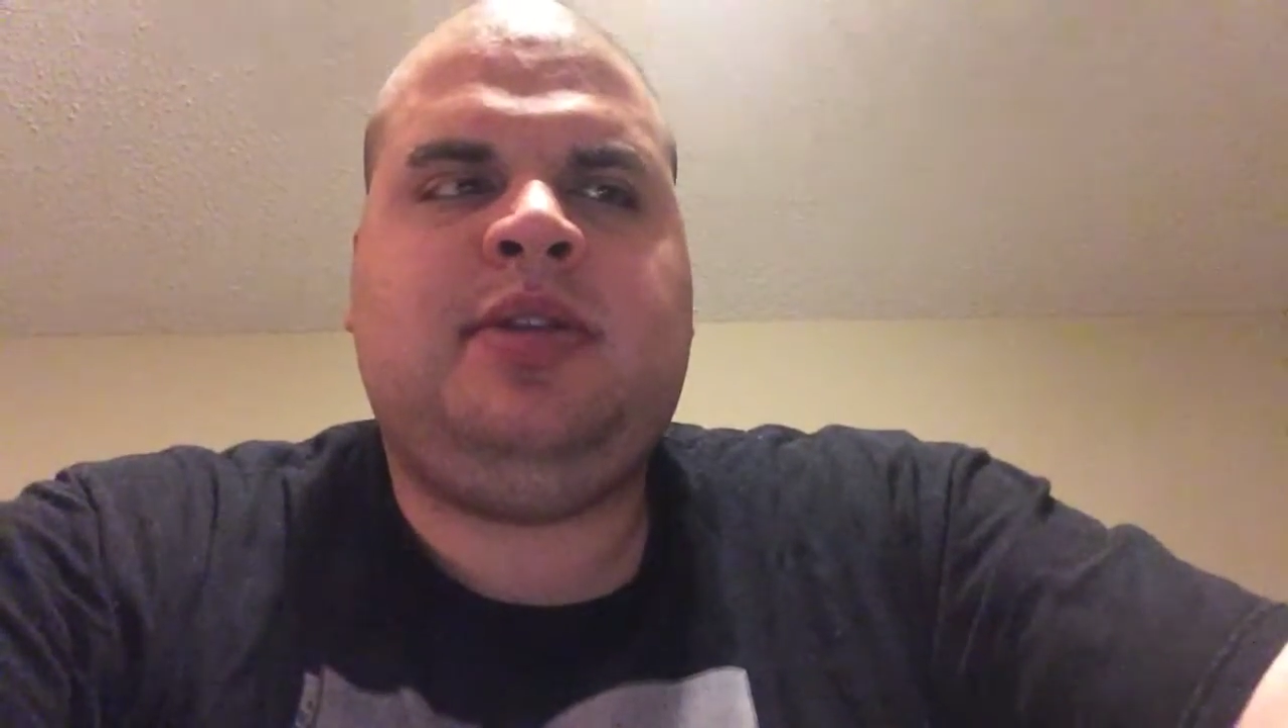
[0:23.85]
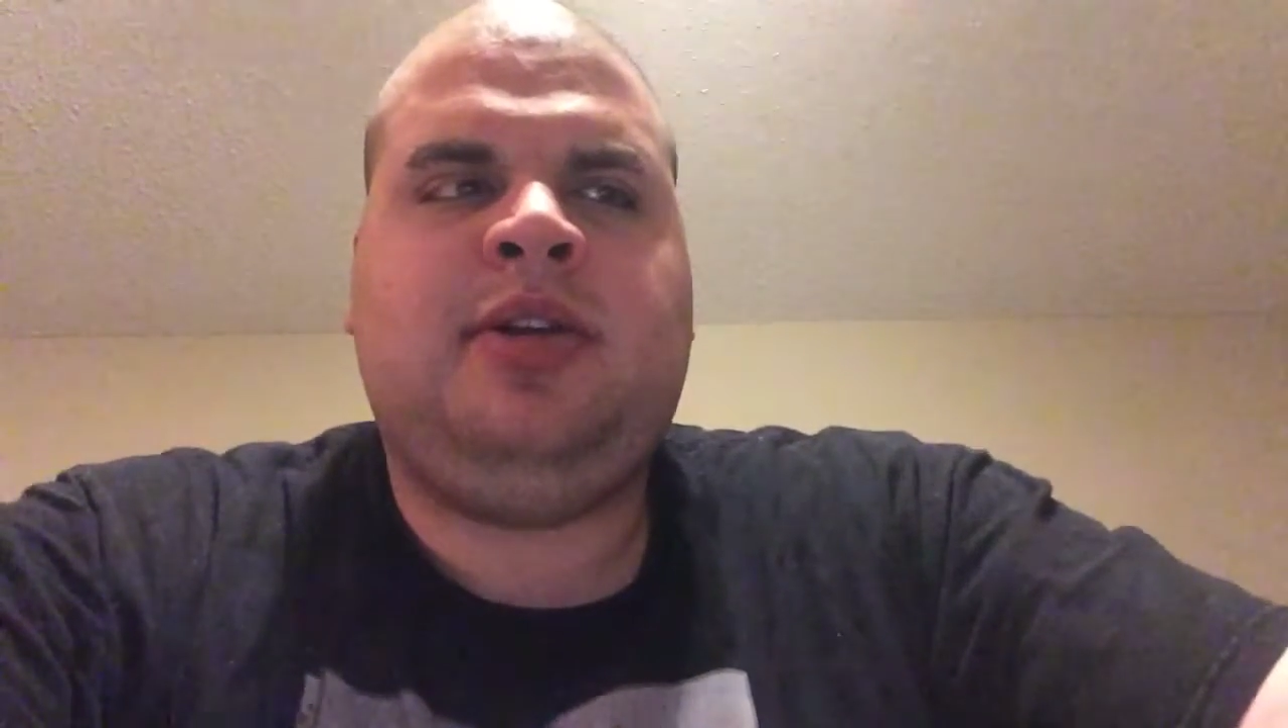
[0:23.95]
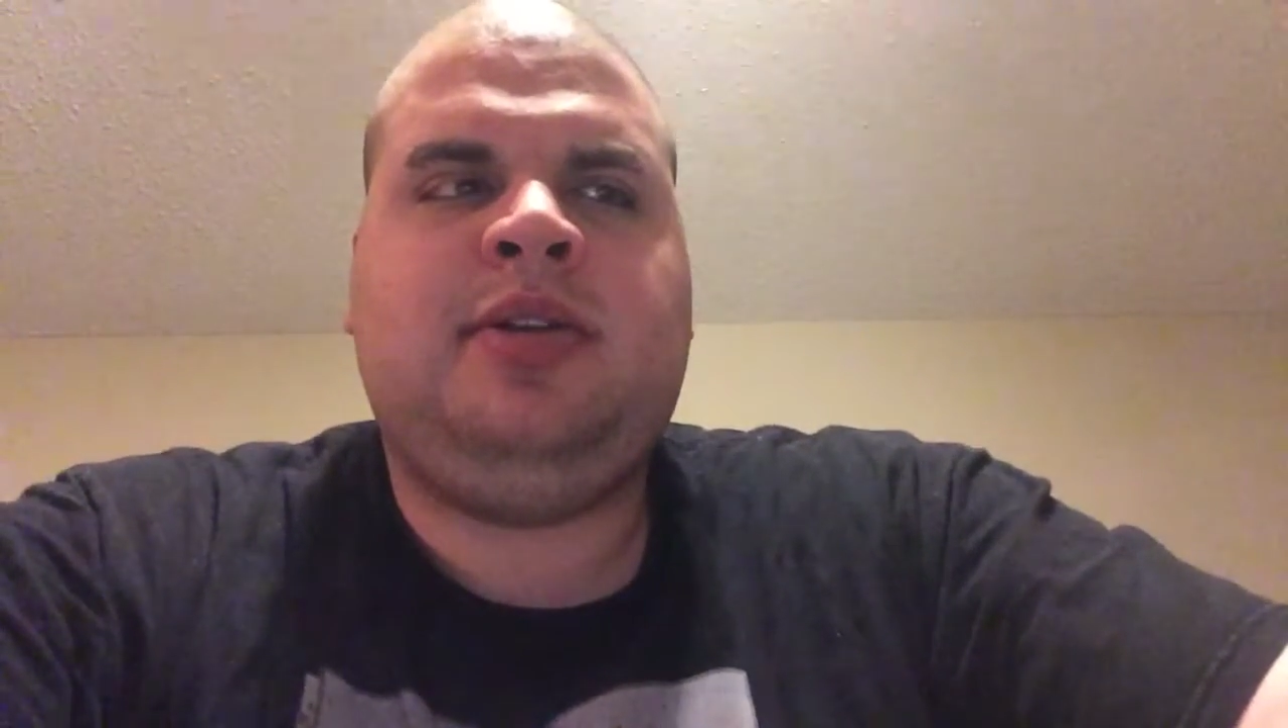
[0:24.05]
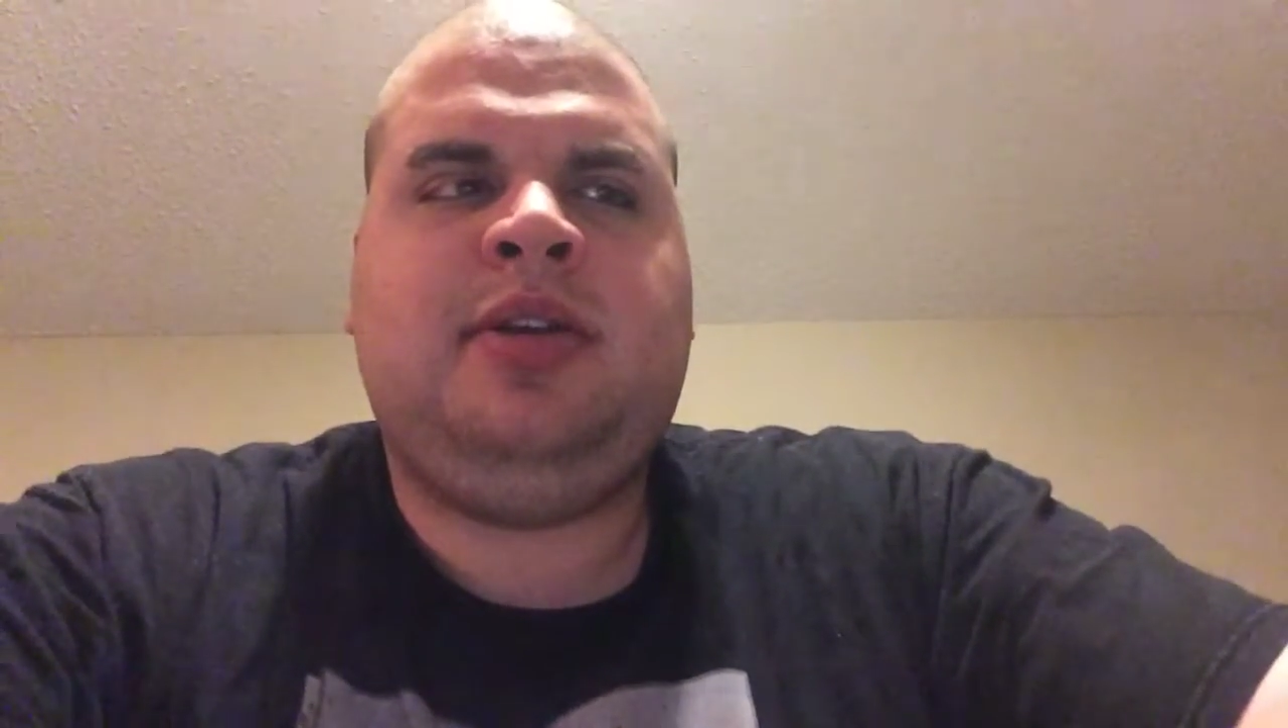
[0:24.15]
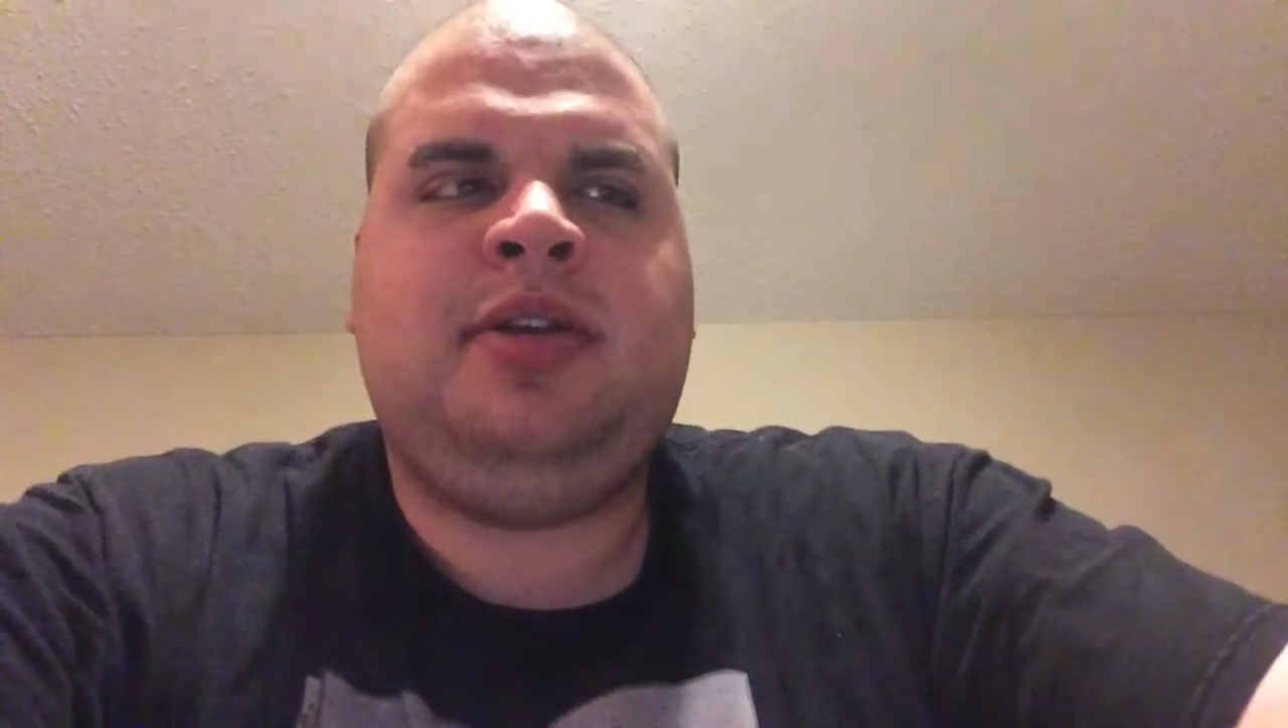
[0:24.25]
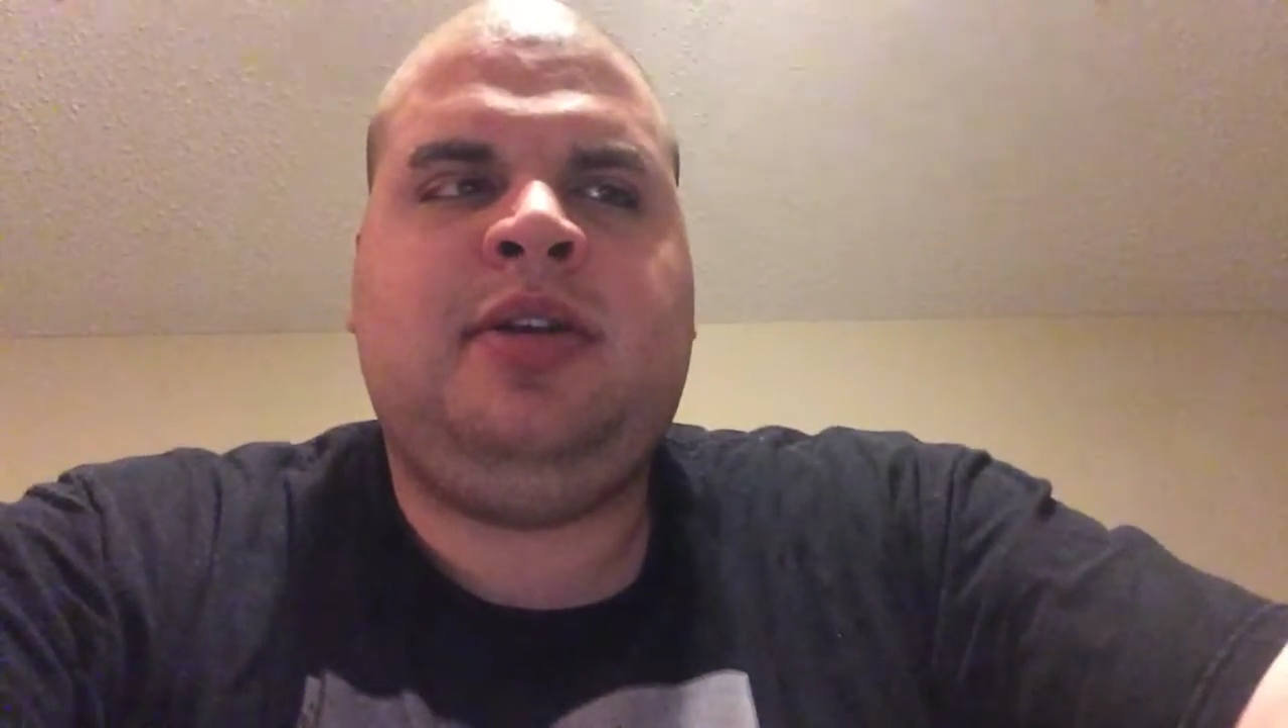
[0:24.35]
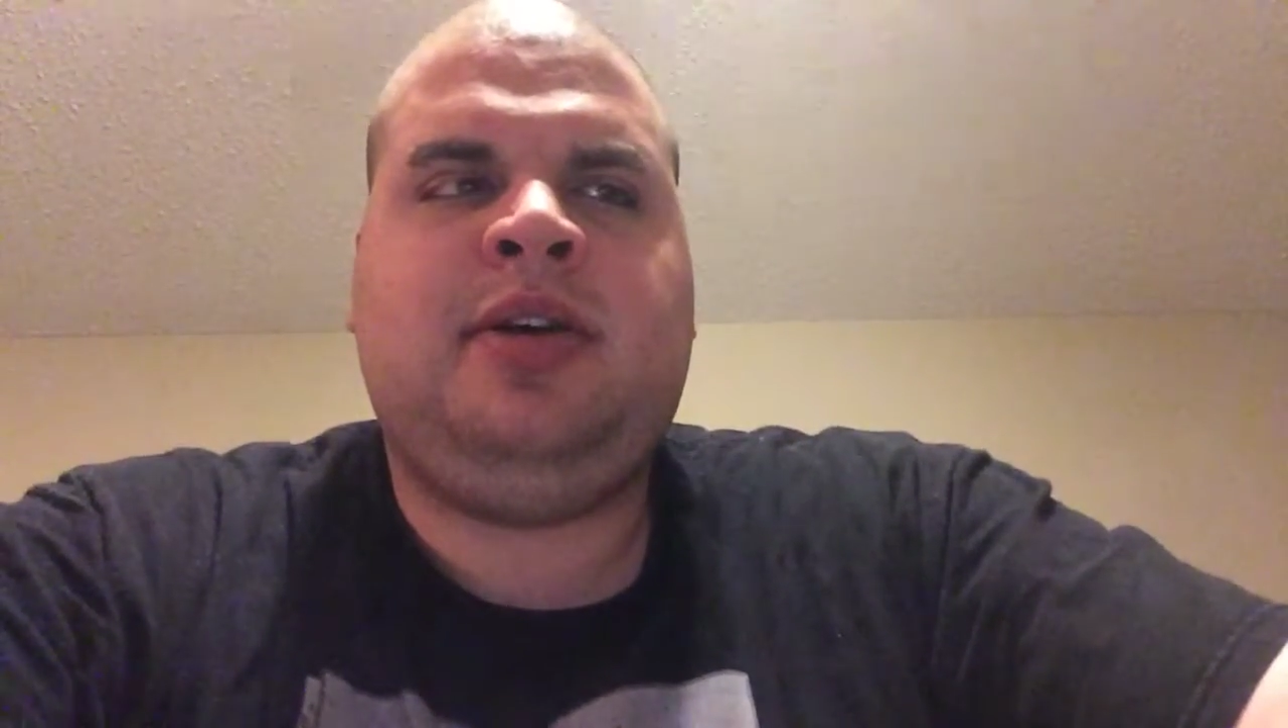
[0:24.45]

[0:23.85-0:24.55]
13